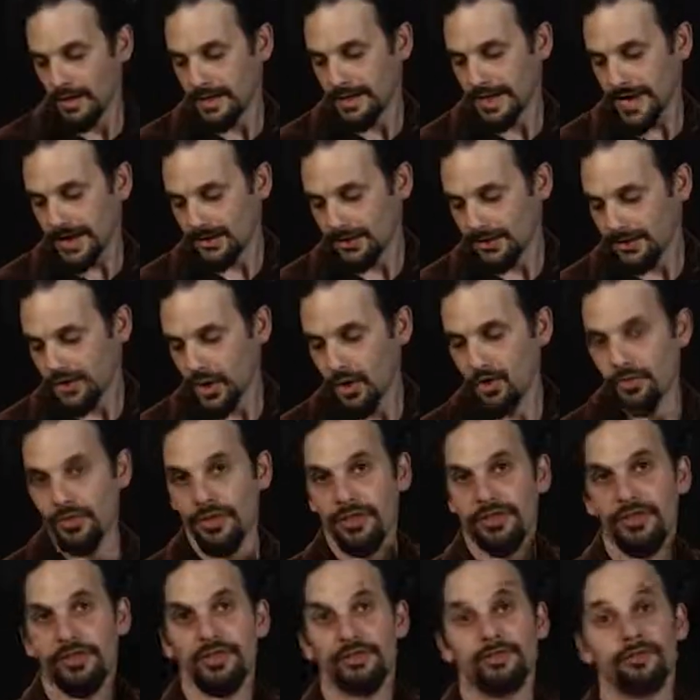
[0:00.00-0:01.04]
Now, Zone
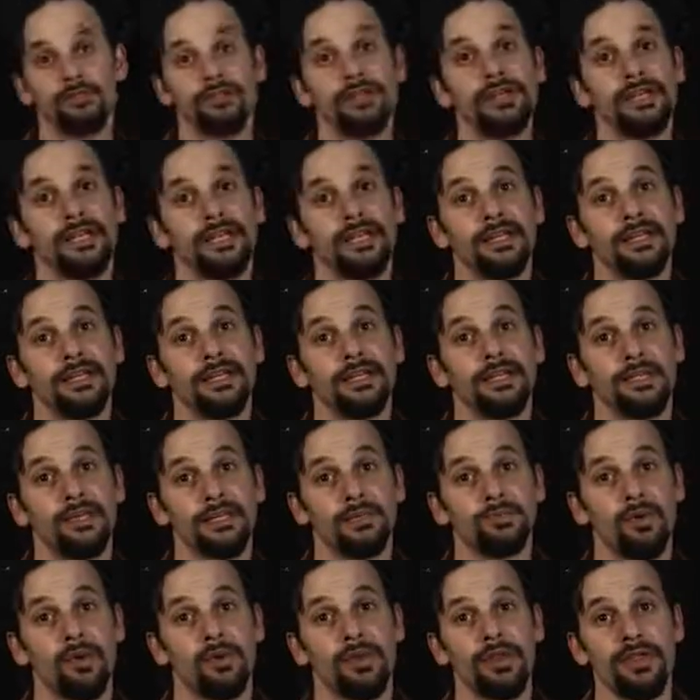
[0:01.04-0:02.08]
3
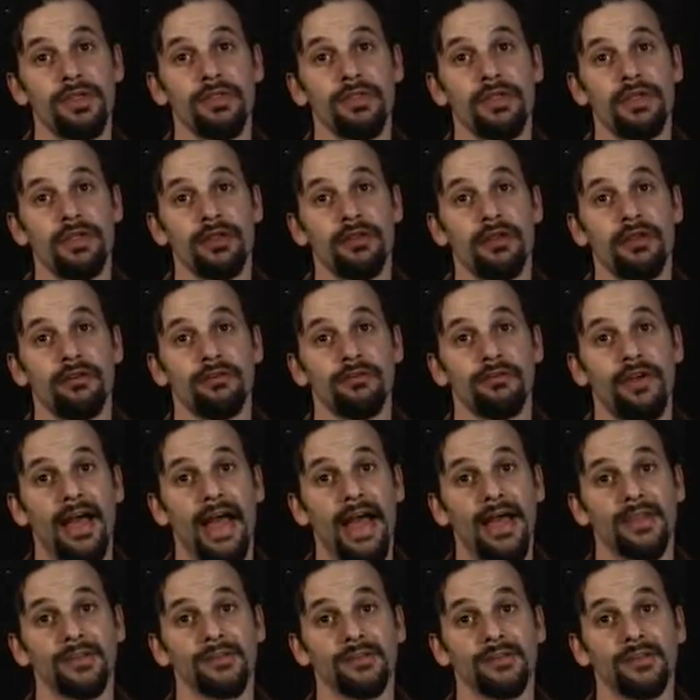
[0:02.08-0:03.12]
is what we think of
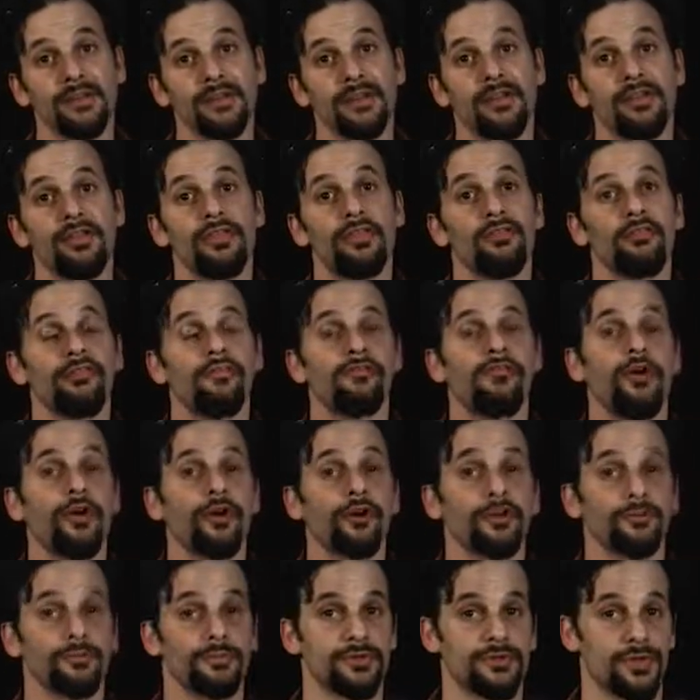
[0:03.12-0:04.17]
as the
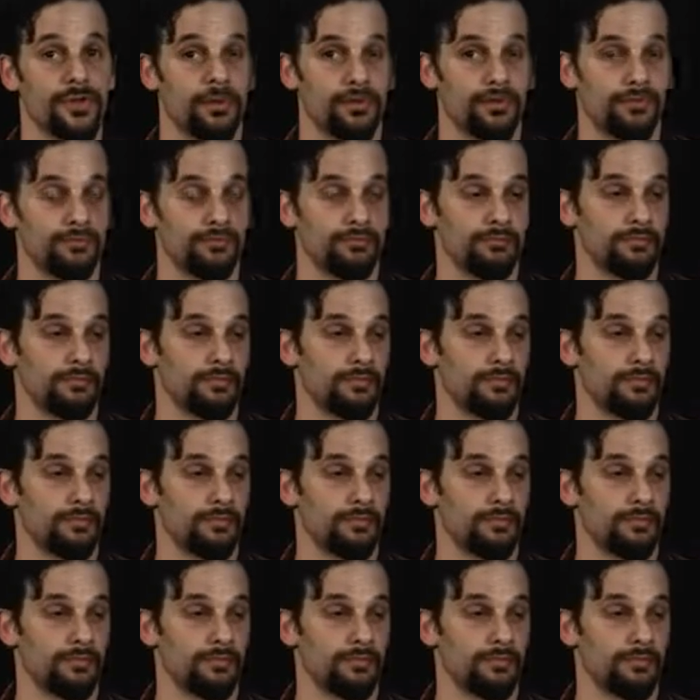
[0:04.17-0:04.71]
farm zone.